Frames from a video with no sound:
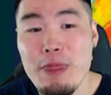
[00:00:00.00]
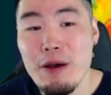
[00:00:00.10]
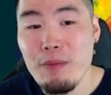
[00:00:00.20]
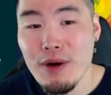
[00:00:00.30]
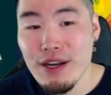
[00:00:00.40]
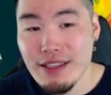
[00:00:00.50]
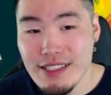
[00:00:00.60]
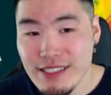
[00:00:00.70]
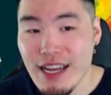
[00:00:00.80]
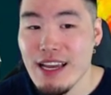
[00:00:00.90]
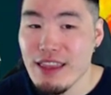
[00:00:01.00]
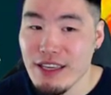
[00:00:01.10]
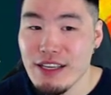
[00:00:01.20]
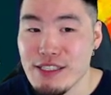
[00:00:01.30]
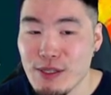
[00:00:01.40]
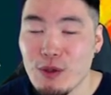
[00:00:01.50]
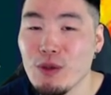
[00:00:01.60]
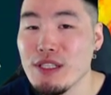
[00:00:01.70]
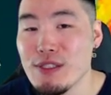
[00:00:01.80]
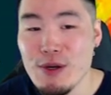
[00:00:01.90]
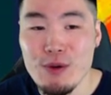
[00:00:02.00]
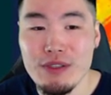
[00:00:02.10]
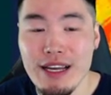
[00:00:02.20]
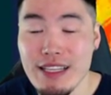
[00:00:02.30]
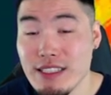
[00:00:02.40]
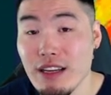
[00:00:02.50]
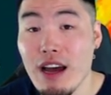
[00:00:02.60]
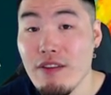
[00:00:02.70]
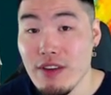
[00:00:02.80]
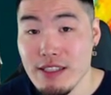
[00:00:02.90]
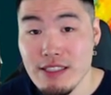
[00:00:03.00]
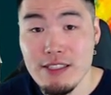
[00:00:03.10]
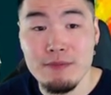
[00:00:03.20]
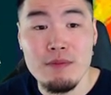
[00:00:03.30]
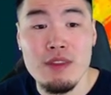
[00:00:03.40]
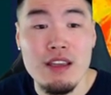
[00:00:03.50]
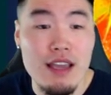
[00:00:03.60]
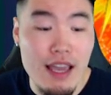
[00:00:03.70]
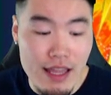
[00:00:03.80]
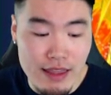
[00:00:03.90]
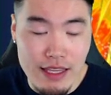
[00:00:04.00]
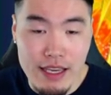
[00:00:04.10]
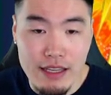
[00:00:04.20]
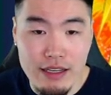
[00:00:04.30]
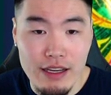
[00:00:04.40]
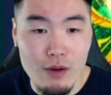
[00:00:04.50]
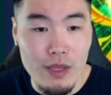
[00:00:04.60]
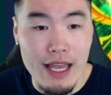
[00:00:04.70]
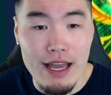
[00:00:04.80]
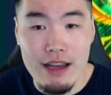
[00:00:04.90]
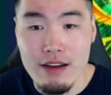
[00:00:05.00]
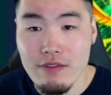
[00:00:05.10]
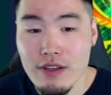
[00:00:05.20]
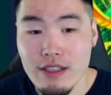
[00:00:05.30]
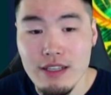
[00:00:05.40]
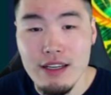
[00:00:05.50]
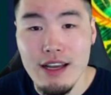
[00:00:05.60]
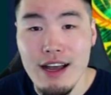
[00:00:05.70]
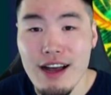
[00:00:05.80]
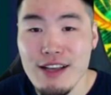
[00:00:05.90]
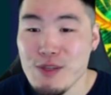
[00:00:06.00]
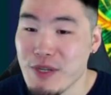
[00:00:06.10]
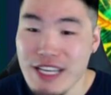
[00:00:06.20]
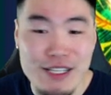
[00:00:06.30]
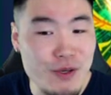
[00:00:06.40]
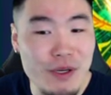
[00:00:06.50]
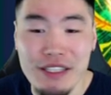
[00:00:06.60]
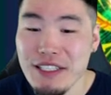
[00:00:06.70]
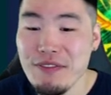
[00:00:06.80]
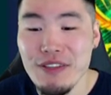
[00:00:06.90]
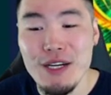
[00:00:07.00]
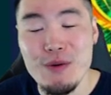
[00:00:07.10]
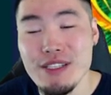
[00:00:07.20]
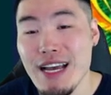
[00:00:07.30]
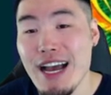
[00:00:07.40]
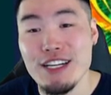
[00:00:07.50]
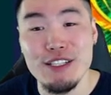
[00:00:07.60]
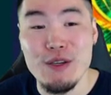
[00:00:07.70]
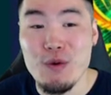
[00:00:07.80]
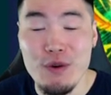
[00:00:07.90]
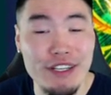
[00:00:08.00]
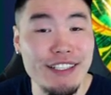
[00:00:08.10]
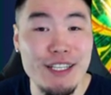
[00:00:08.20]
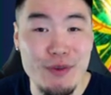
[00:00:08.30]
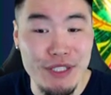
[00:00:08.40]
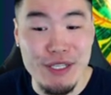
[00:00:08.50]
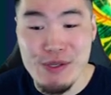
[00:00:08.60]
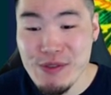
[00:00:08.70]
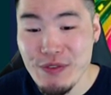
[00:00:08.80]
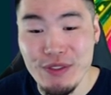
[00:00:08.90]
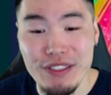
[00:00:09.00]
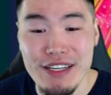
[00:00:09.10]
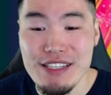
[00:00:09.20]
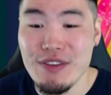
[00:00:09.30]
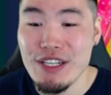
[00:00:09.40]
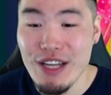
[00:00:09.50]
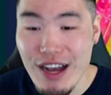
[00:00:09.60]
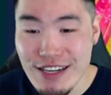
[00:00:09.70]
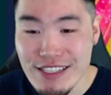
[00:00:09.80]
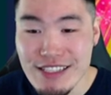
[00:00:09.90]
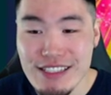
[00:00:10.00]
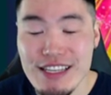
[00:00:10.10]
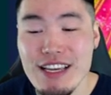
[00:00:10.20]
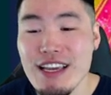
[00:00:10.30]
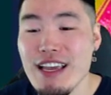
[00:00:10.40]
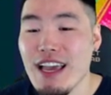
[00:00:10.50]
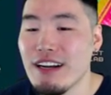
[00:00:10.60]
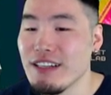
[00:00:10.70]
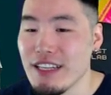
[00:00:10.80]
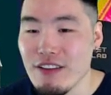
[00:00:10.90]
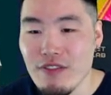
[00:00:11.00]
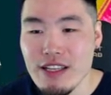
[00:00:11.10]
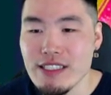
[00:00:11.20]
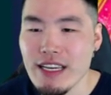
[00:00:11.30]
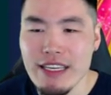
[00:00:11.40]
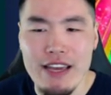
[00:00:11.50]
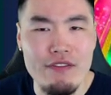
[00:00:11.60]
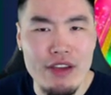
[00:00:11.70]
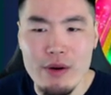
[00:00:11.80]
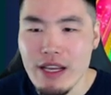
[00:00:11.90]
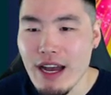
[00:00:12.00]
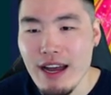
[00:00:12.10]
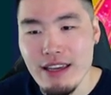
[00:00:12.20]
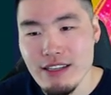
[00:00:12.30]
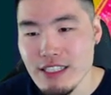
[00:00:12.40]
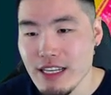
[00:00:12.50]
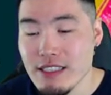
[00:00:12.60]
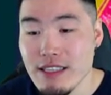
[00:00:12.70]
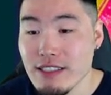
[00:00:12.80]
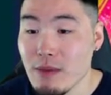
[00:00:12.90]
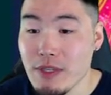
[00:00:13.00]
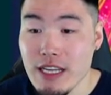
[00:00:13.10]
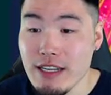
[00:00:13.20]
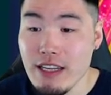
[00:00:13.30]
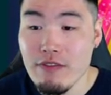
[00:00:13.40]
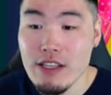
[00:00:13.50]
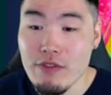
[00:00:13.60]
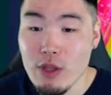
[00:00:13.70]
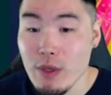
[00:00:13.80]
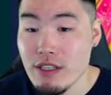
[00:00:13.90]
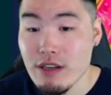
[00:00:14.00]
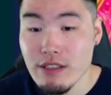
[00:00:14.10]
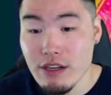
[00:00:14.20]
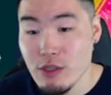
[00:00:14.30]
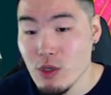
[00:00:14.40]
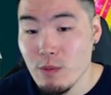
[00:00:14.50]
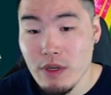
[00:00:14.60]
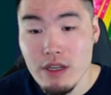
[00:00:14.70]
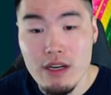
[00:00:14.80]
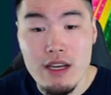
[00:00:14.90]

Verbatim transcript: but this guy I think can still hold his own, at least on offense. And then uh, we have uh, Super Saiyan 2 Caulifla, who is actually really, really useful because of her dodges. And her defense can get very high because she gets 60% defense for 3 turns on her super.